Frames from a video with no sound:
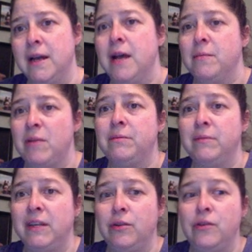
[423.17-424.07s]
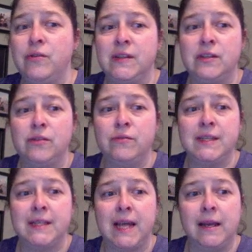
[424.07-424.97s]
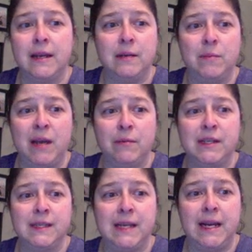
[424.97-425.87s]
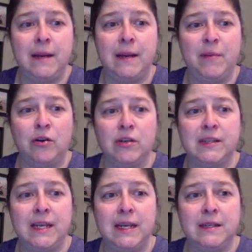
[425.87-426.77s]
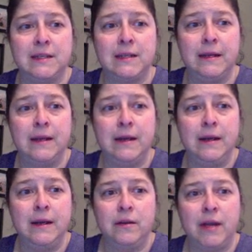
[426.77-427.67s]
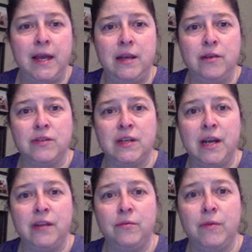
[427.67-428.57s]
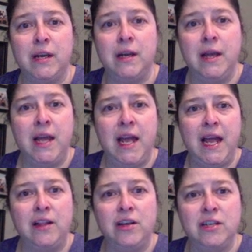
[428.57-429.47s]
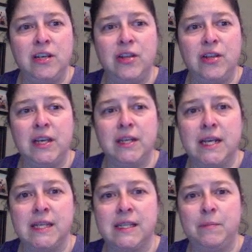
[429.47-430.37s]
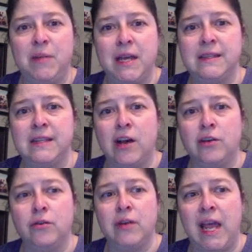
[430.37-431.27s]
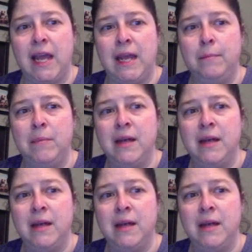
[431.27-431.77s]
Probably closest to a second to be able to stand up at our seat. Okay, here's another one. How long do you think it takes to play a soccer game?